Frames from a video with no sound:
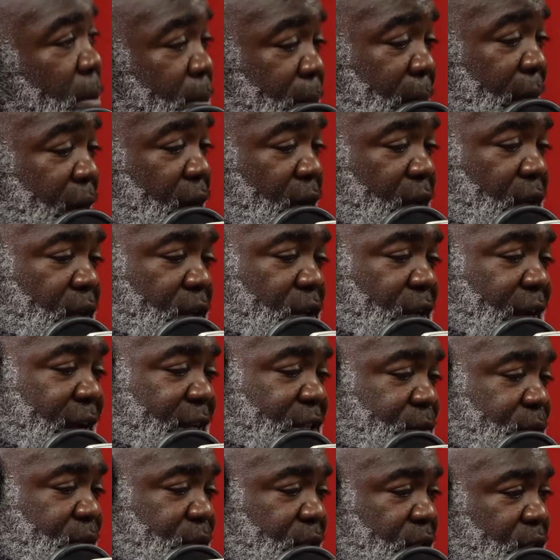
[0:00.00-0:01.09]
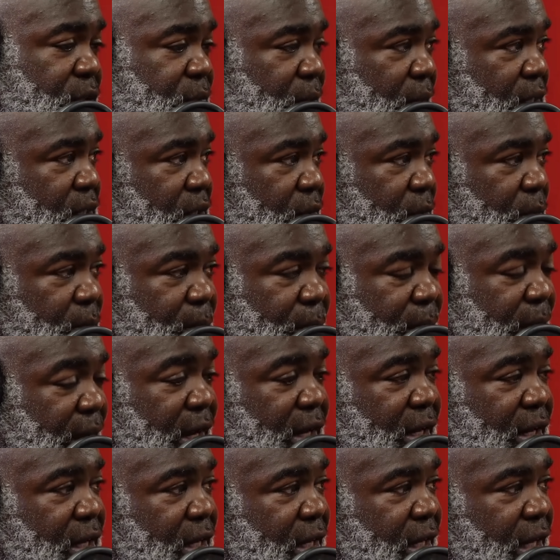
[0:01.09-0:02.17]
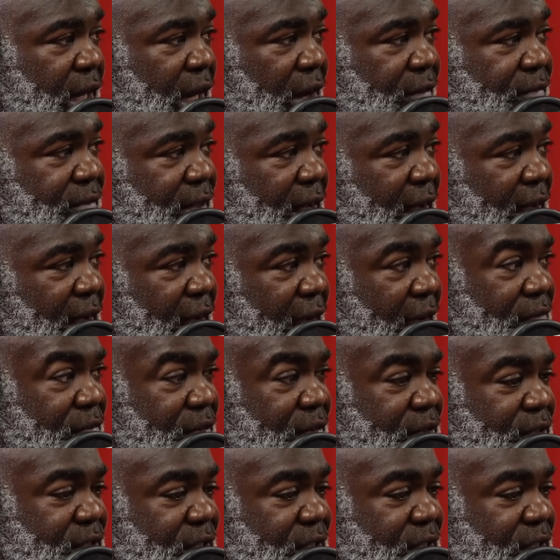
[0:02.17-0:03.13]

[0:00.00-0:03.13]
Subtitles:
But you get into a situation where if they have a